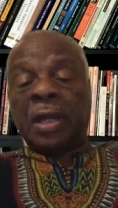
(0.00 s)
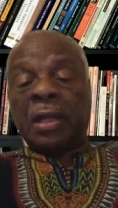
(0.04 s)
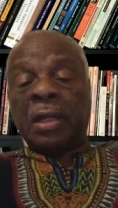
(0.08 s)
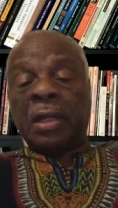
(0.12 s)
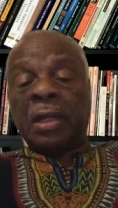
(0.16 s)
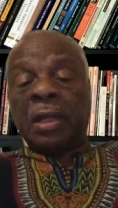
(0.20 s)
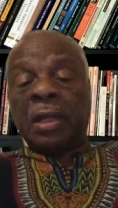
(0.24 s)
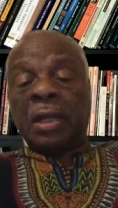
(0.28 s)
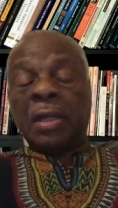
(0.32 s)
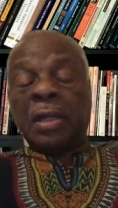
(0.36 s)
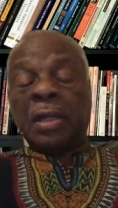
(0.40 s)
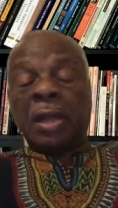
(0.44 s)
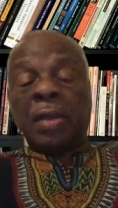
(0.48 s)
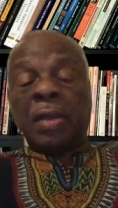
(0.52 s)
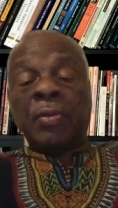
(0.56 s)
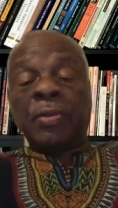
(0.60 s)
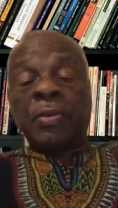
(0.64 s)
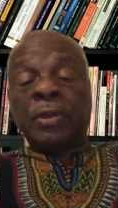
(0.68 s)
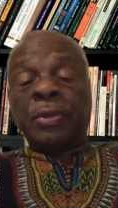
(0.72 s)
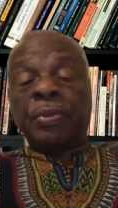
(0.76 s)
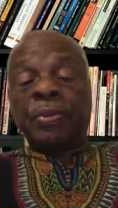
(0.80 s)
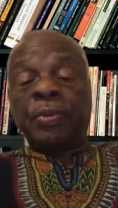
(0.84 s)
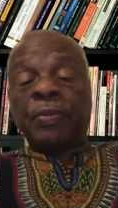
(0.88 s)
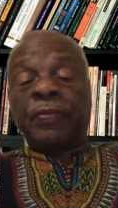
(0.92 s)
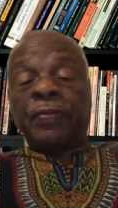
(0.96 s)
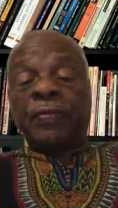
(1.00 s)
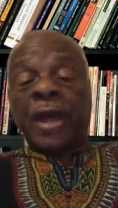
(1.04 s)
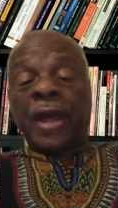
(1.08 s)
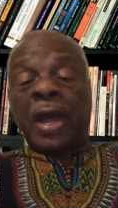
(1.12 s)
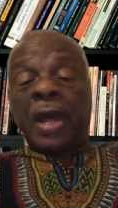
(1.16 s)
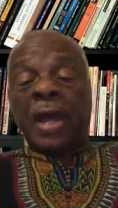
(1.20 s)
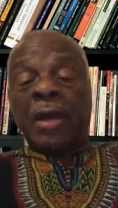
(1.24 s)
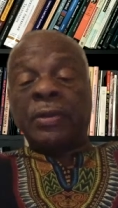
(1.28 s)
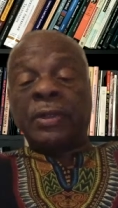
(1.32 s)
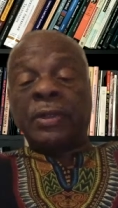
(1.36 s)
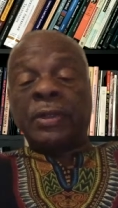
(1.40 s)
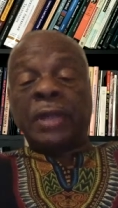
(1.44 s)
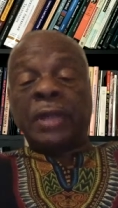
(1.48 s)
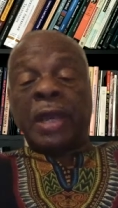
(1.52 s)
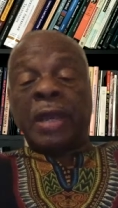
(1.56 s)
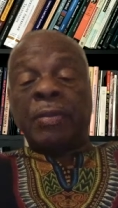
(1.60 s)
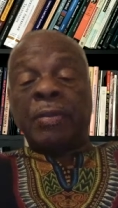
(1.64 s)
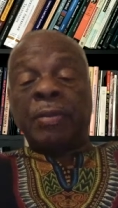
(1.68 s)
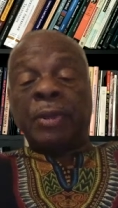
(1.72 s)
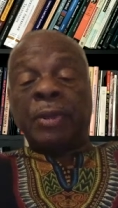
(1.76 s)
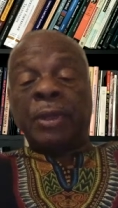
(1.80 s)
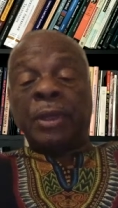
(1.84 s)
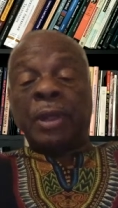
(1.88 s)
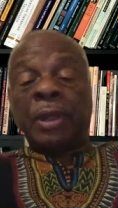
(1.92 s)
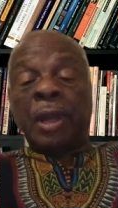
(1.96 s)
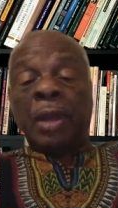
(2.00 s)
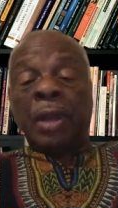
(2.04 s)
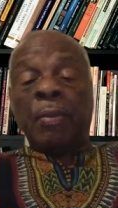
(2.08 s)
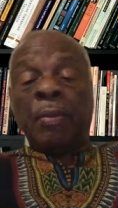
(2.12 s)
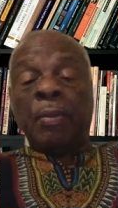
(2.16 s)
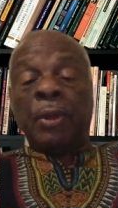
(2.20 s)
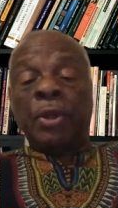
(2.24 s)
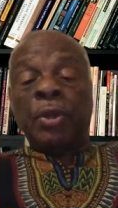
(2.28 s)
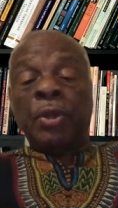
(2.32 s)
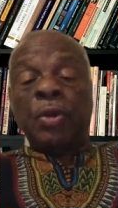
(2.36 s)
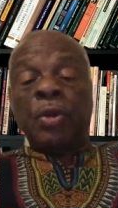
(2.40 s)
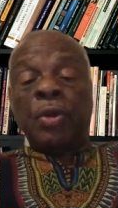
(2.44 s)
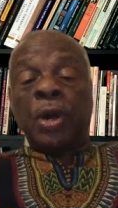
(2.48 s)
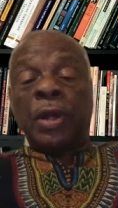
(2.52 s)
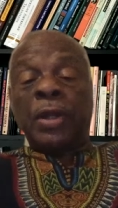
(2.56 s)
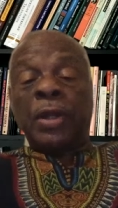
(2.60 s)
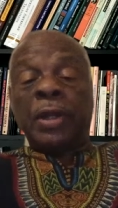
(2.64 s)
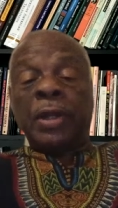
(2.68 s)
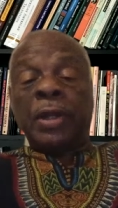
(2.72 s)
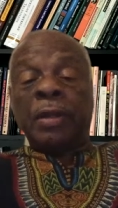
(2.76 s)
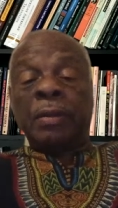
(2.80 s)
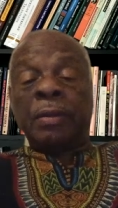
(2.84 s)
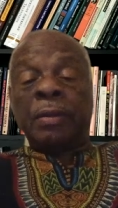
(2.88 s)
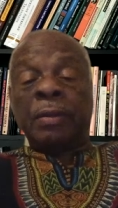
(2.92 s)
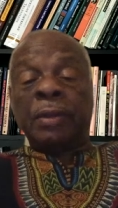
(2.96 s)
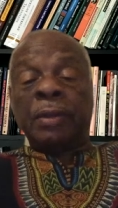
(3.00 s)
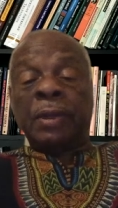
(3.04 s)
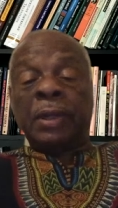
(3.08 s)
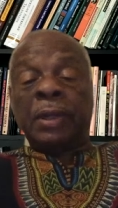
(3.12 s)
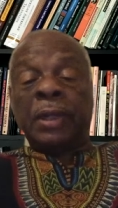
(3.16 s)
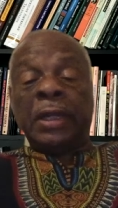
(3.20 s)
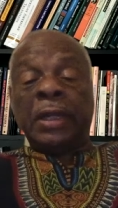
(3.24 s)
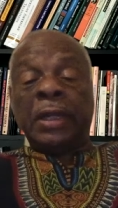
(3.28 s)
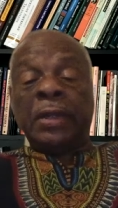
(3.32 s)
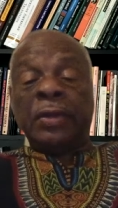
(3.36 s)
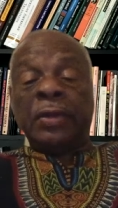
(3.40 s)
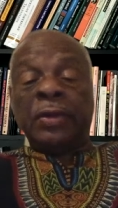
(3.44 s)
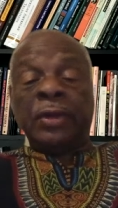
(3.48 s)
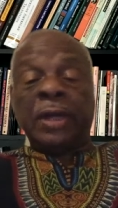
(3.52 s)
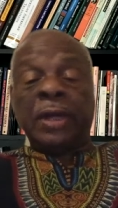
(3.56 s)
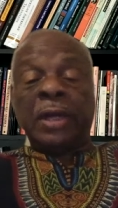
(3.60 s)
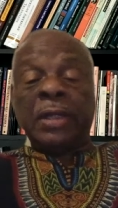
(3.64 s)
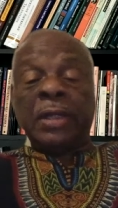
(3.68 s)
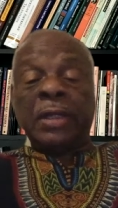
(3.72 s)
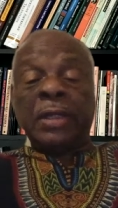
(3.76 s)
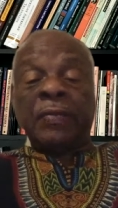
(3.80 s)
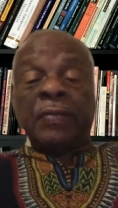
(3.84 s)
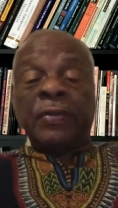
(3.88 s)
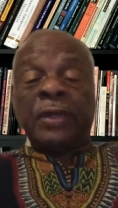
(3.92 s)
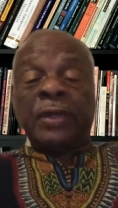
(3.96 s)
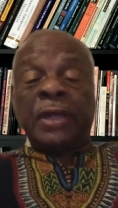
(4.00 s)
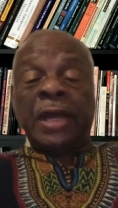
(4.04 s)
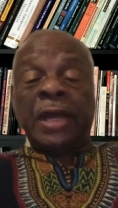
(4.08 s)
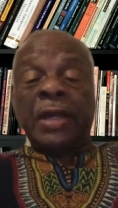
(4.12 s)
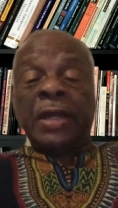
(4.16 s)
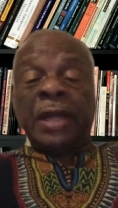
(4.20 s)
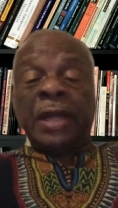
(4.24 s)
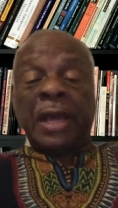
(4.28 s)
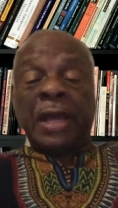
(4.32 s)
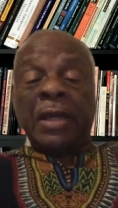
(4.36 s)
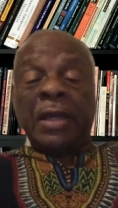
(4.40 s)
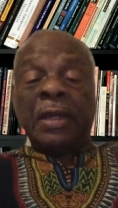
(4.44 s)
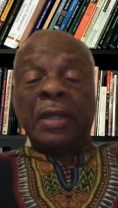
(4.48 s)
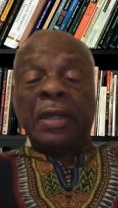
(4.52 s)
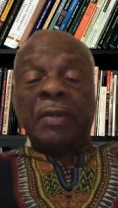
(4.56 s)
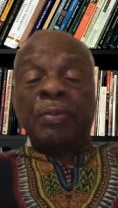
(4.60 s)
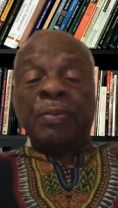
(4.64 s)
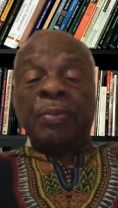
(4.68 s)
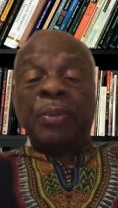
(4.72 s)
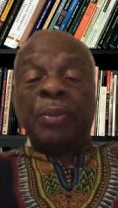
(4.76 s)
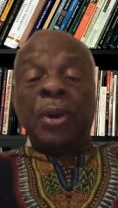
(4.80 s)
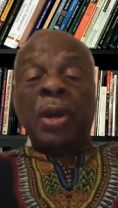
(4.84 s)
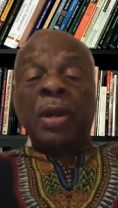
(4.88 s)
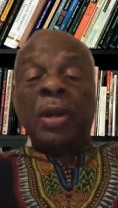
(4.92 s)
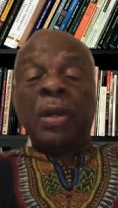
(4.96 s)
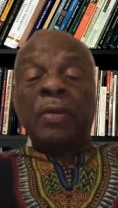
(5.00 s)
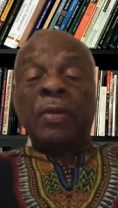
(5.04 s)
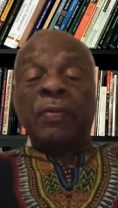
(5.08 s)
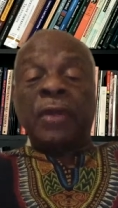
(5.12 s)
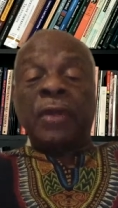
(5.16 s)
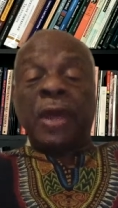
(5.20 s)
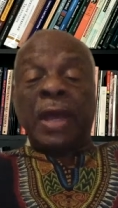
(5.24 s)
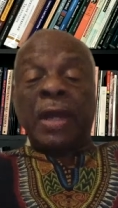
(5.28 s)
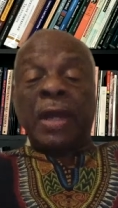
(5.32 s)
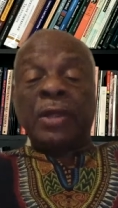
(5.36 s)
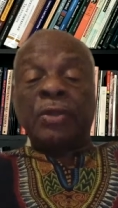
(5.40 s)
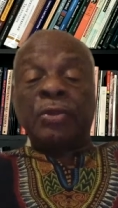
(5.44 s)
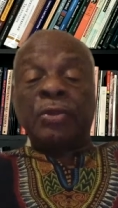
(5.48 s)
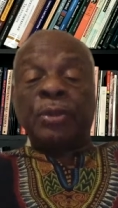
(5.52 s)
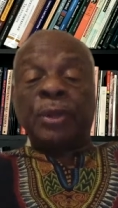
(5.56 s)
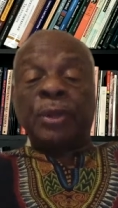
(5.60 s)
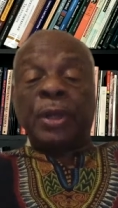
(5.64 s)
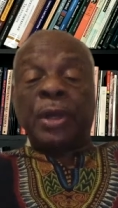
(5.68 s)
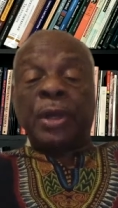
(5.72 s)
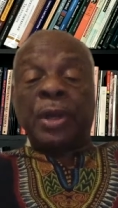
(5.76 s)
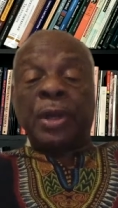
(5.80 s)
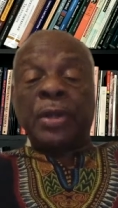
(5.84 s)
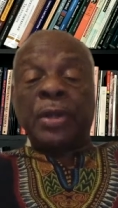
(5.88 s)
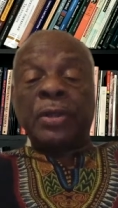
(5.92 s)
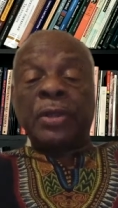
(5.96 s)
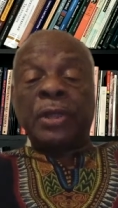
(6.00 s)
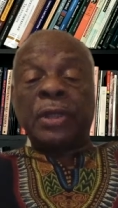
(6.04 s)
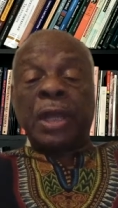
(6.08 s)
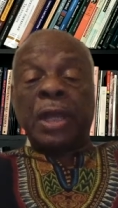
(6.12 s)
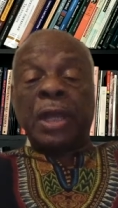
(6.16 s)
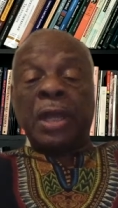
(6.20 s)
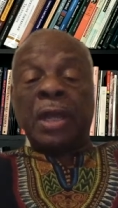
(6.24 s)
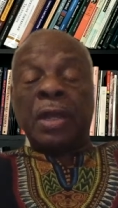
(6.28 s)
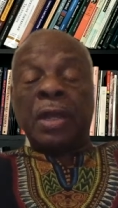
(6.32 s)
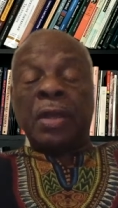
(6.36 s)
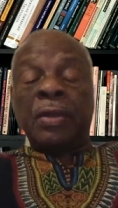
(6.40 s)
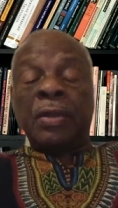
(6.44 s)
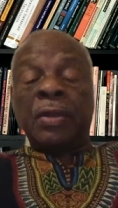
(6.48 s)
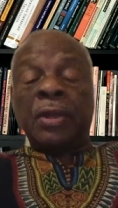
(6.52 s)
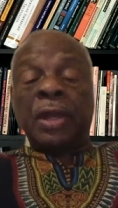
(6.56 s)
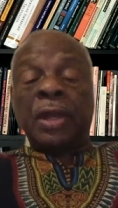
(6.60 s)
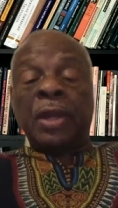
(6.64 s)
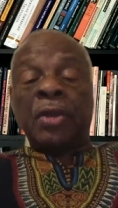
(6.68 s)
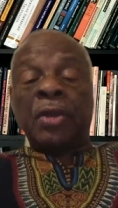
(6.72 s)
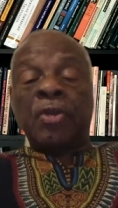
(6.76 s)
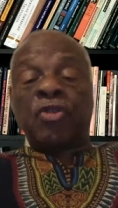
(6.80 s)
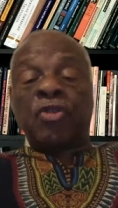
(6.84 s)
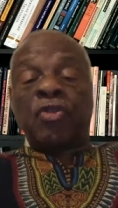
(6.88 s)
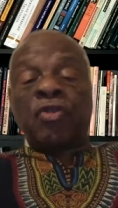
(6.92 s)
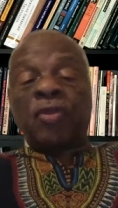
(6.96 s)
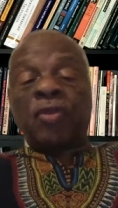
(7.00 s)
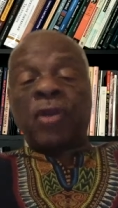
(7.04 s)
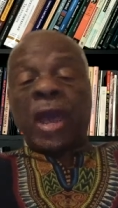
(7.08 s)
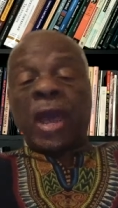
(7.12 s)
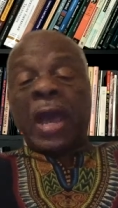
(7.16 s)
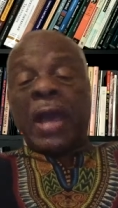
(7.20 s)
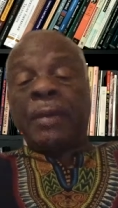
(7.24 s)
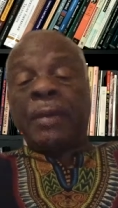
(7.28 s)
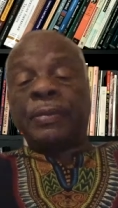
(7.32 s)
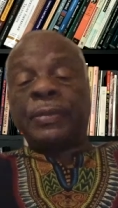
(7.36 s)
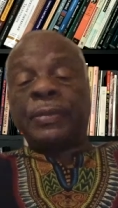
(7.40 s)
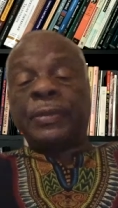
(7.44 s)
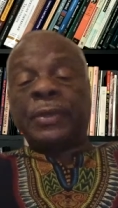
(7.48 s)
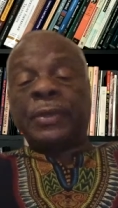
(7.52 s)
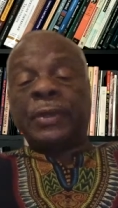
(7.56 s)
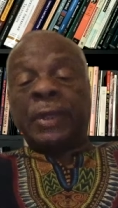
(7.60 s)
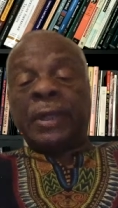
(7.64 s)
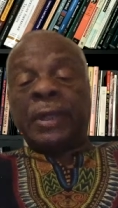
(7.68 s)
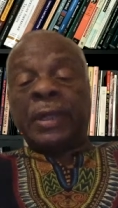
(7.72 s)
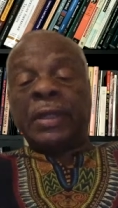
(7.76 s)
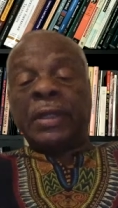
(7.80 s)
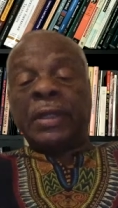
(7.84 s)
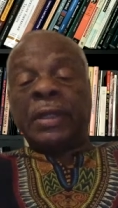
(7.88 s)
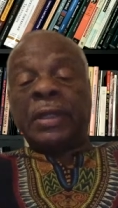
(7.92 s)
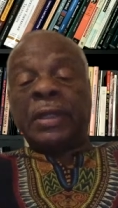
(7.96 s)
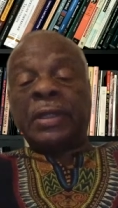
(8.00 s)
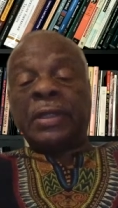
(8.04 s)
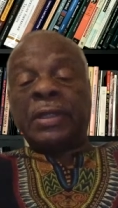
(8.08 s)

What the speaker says: That was a profound statement, but no other leader has ever done that. And part of that is because they are trapped in this